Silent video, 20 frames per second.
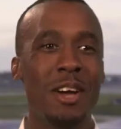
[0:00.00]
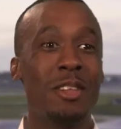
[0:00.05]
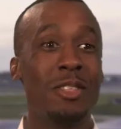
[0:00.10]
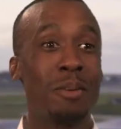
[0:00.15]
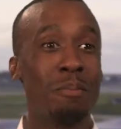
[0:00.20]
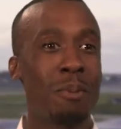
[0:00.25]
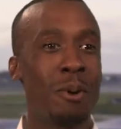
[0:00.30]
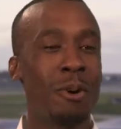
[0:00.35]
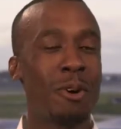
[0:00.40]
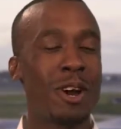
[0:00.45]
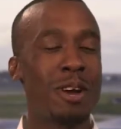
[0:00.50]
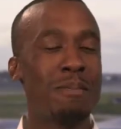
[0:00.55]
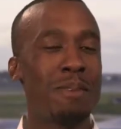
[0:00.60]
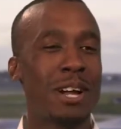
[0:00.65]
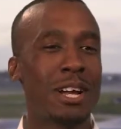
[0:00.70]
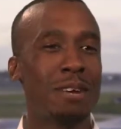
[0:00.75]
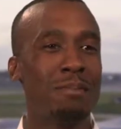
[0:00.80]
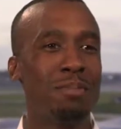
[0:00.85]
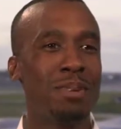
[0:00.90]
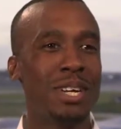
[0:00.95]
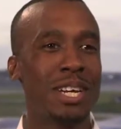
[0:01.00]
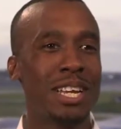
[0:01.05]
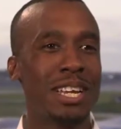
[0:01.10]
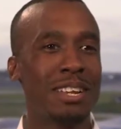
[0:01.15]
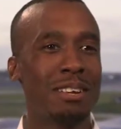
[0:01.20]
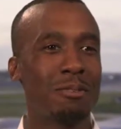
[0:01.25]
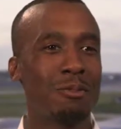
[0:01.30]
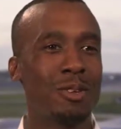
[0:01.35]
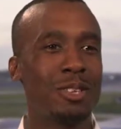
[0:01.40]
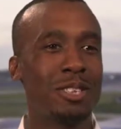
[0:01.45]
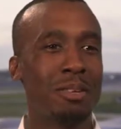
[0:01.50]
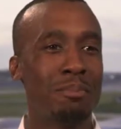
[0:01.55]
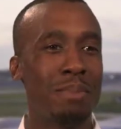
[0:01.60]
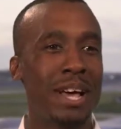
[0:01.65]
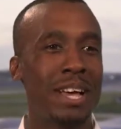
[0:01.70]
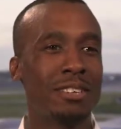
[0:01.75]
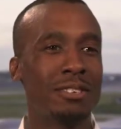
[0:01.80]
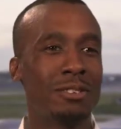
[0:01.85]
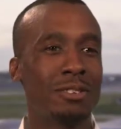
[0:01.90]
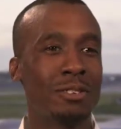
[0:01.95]
The program I completed was a
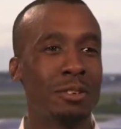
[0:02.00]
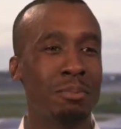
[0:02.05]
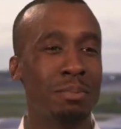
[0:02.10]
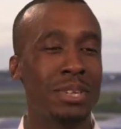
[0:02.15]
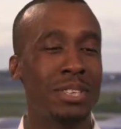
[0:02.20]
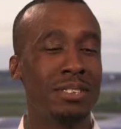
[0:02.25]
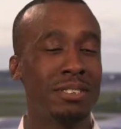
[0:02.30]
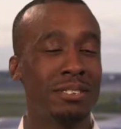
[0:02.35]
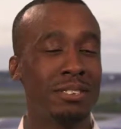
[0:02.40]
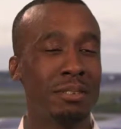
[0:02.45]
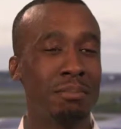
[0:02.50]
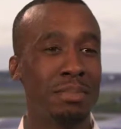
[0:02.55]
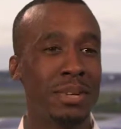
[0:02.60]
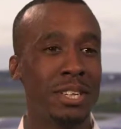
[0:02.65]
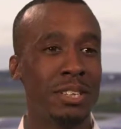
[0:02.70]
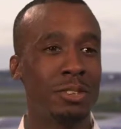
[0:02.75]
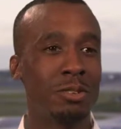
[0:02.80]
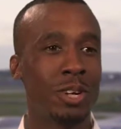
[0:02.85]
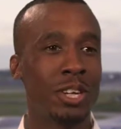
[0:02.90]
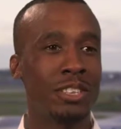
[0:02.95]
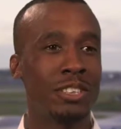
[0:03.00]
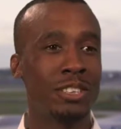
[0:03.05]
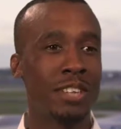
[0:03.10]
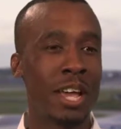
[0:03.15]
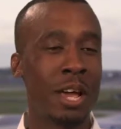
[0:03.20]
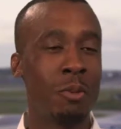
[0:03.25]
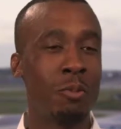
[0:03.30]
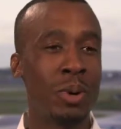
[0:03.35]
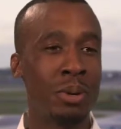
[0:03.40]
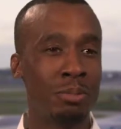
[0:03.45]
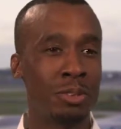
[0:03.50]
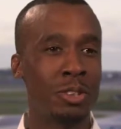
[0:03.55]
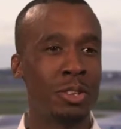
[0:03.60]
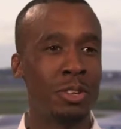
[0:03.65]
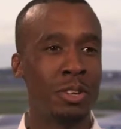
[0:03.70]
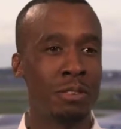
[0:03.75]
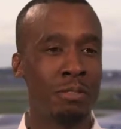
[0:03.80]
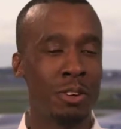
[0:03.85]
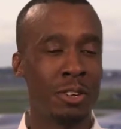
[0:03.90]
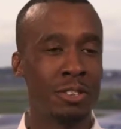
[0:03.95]
Master's of Business Administration at Webster
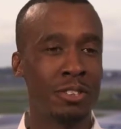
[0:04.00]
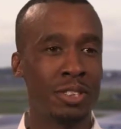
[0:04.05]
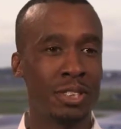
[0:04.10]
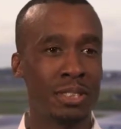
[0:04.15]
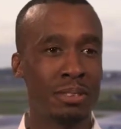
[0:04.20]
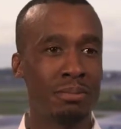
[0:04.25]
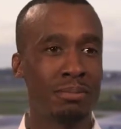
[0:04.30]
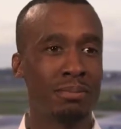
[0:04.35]
University.